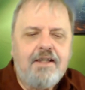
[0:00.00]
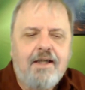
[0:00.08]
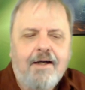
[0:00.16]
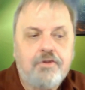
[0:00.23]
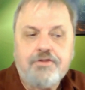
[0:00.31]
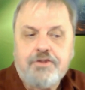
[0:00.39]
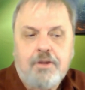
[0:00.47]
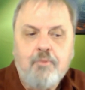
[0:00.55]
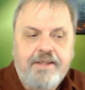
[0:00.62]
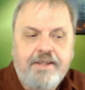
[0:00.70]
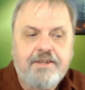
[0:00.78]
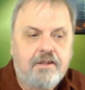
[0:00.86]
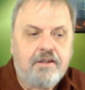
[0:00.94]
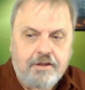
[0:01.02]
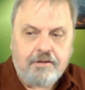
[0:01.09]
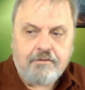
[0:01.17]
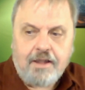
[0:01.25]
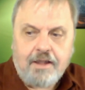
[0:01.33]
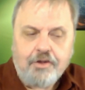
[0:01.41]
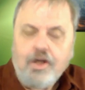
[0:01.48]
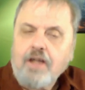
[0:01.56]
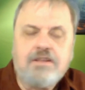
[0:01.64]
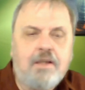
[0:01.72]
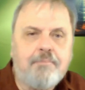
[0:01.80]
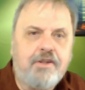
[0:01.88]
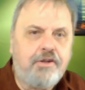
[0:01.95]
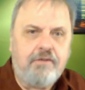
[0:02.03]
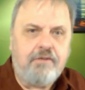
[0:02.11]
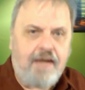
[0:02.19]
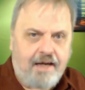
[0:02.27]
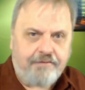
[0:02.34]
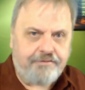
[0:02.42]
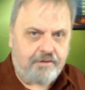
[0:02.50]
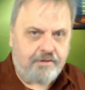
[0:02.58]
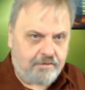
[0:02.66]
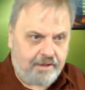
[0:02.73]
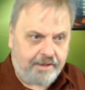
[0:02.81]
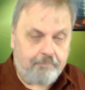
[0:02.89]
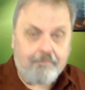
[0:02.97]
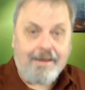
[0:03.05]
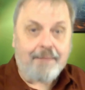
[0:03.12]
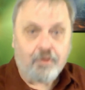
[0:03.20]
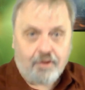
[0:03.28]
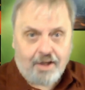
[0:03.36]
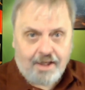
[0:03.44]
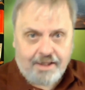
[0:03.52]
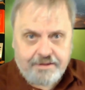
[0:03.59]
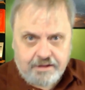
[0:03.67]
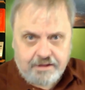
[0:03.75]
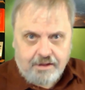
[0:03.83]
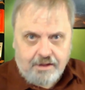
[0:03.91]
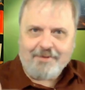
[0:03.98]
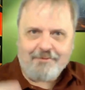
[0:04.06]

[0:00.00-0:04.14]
there's some weeks that are they're not something you have to like memorize.